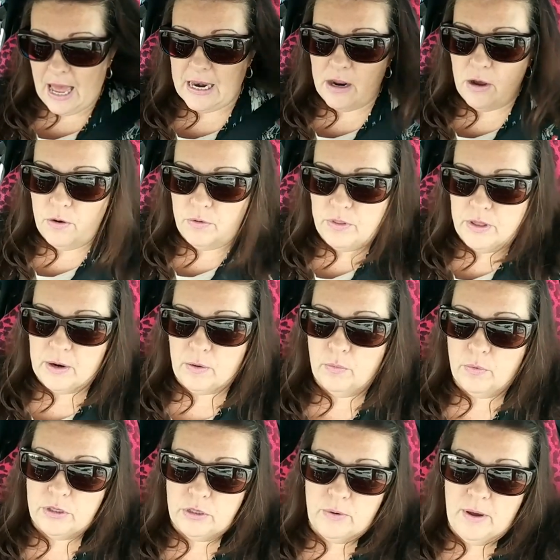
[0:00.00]
I know that
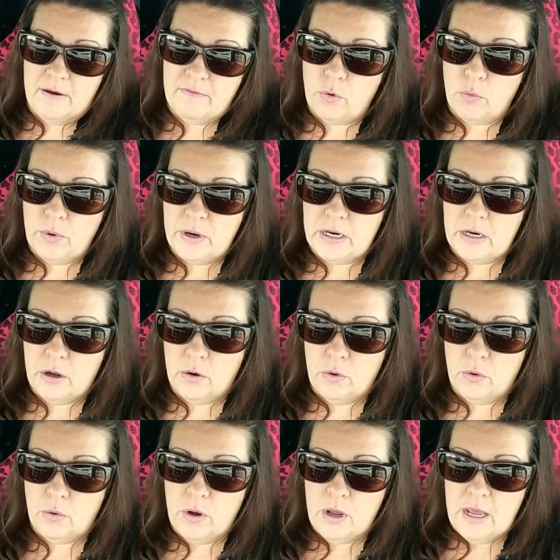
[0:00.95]
when you have a
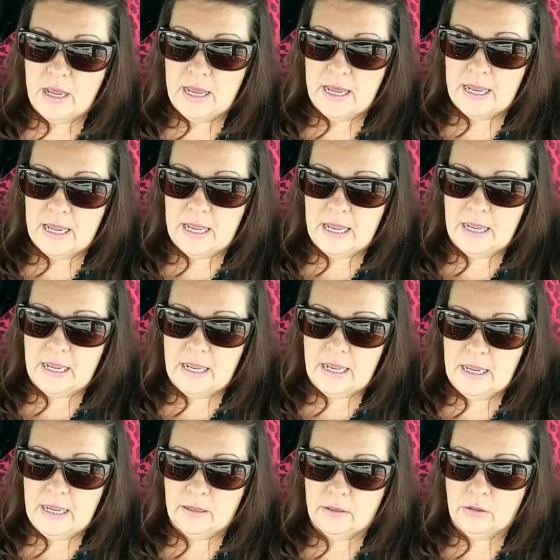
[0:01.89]
window,
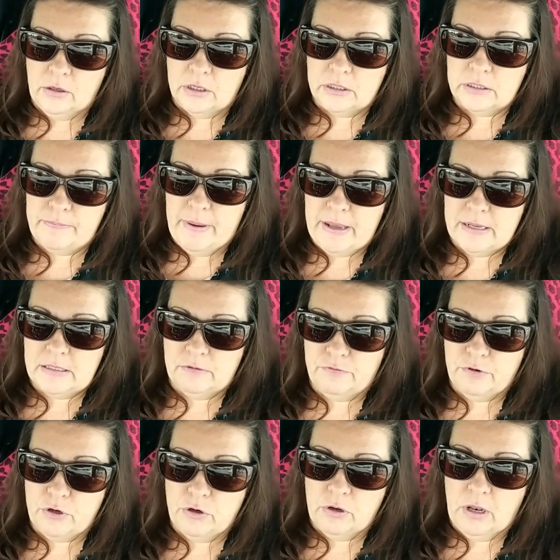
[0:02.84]
it looks
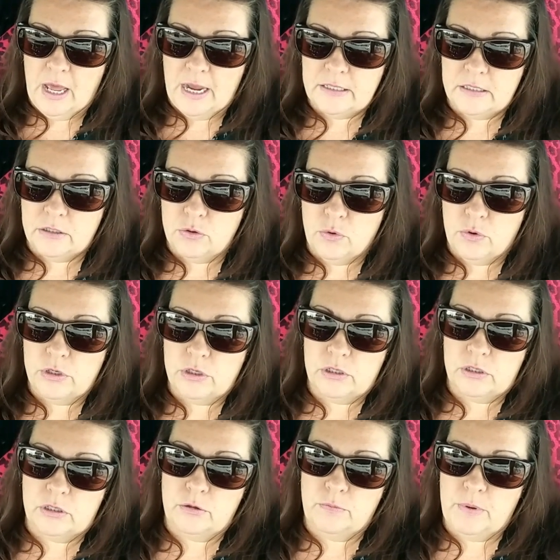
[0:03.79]
best for your light
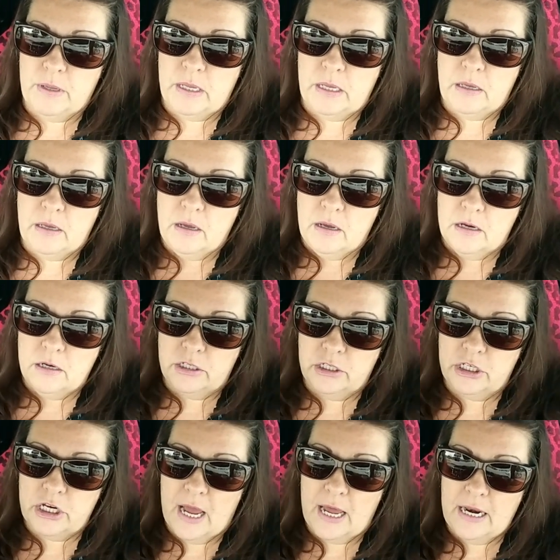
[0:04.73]
source to be
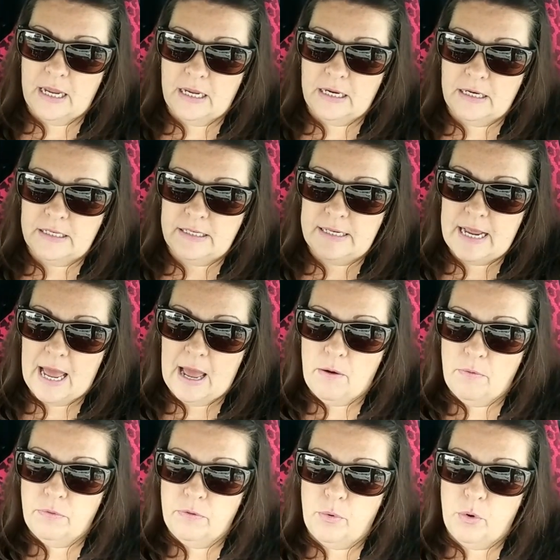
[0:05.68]
shining
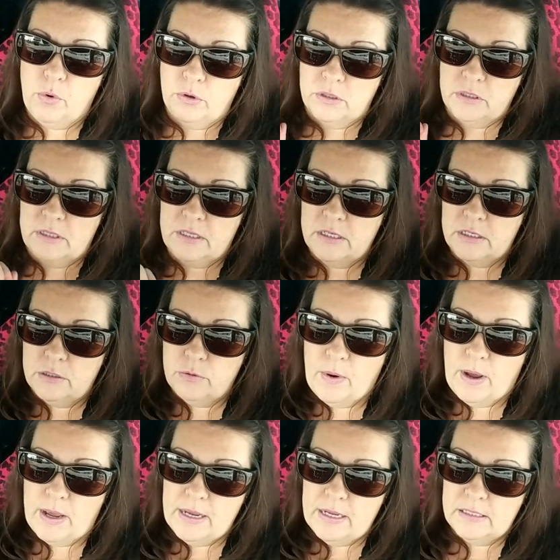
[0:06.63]
down the boards this
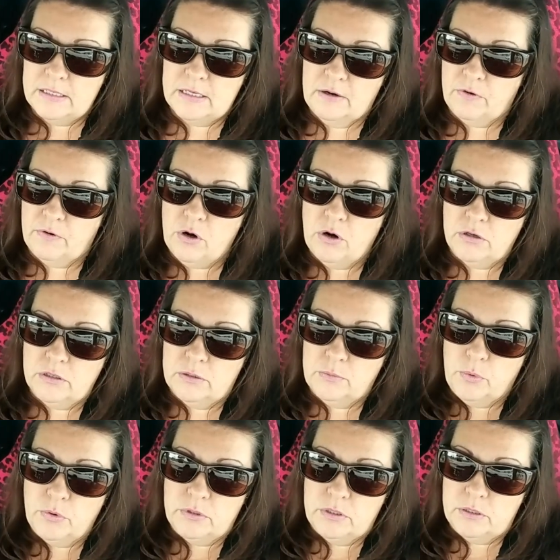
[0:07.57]
way instead of across the
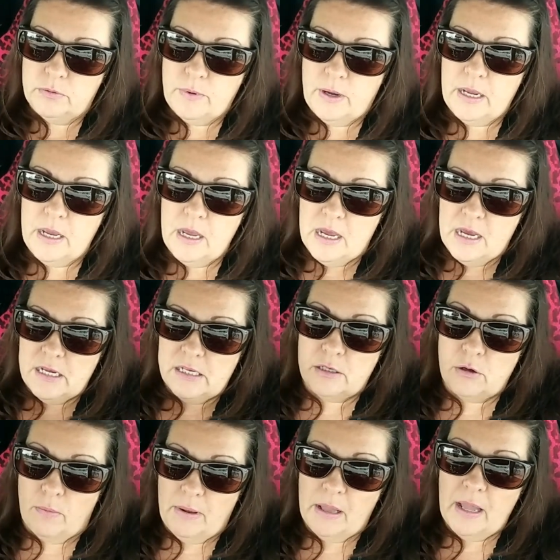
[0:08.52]
boards this way.
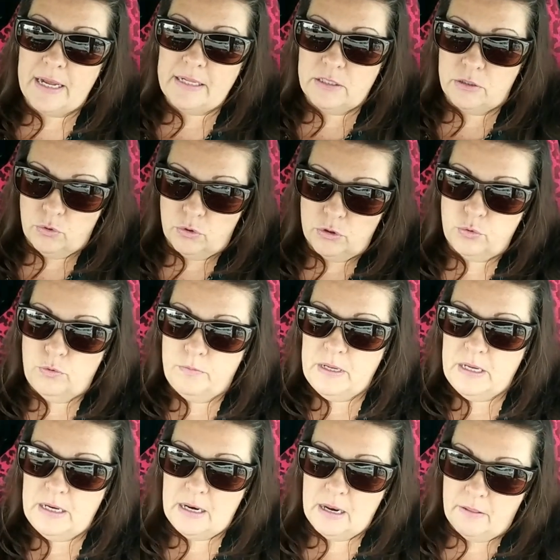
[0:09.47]
So my light source would
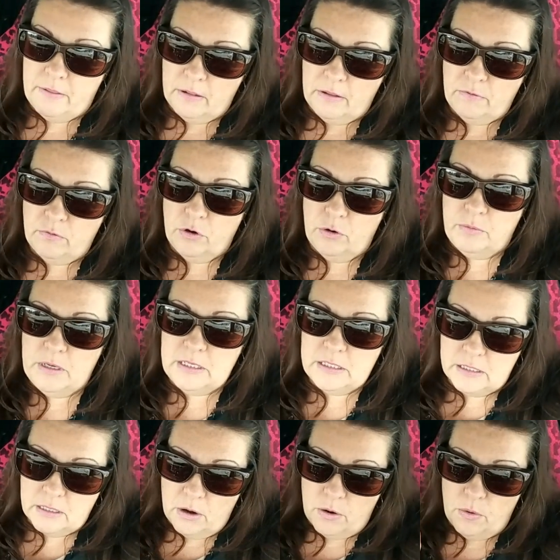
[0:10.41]
mean the living room
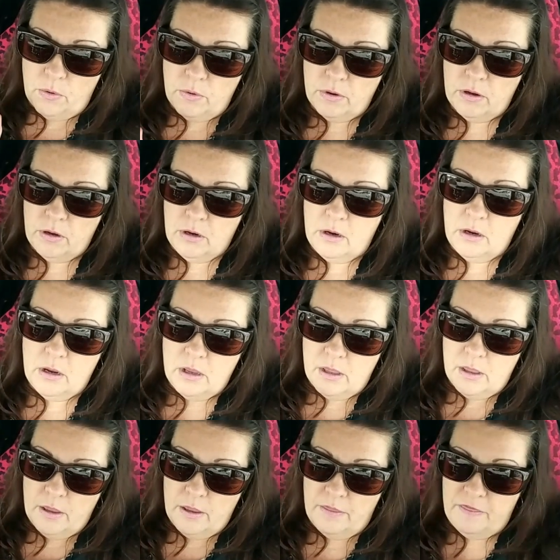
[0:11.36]
needs to go
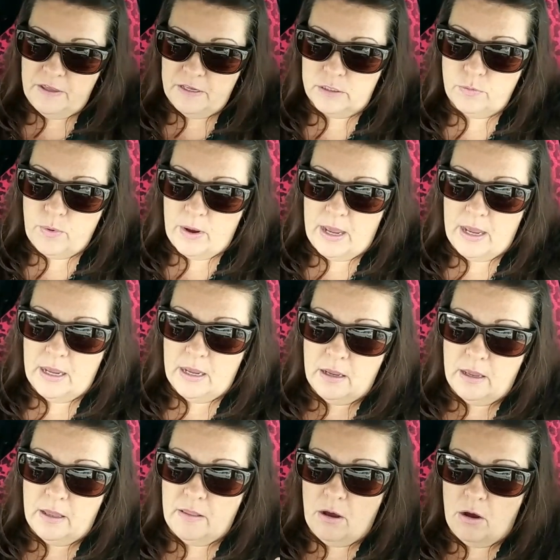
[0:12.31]
this way
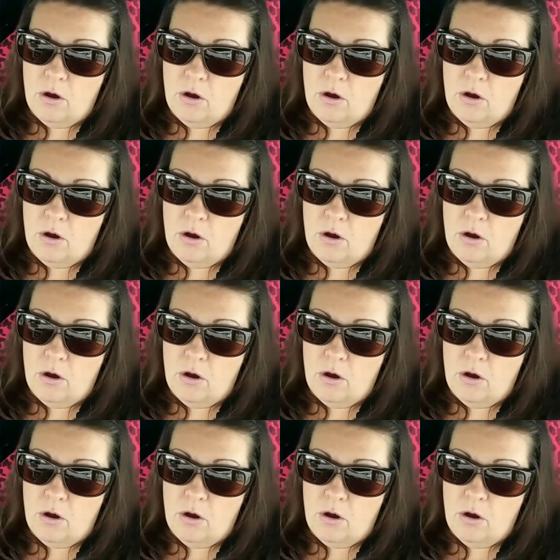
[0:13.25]
and